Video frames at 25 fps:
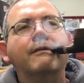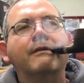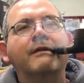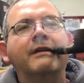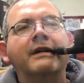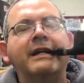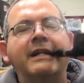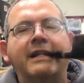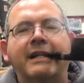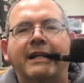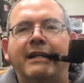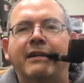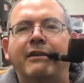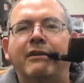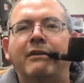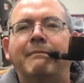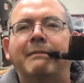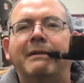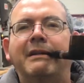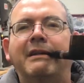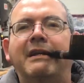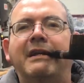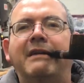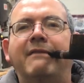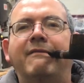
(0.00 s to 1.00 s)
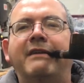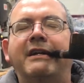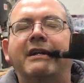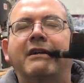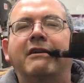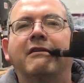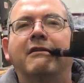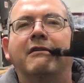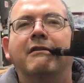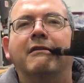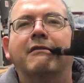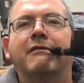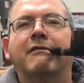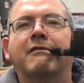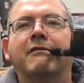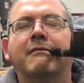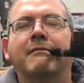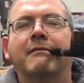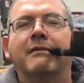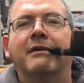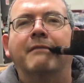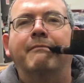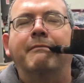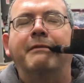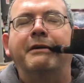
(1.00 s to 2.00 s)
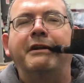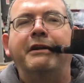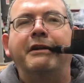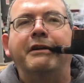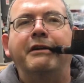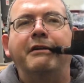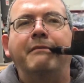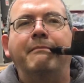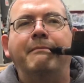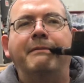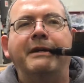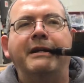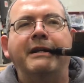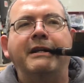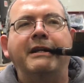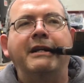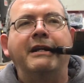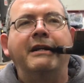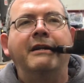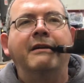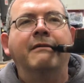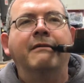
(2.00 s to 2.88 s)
and I do believe they cost a pretty good penny.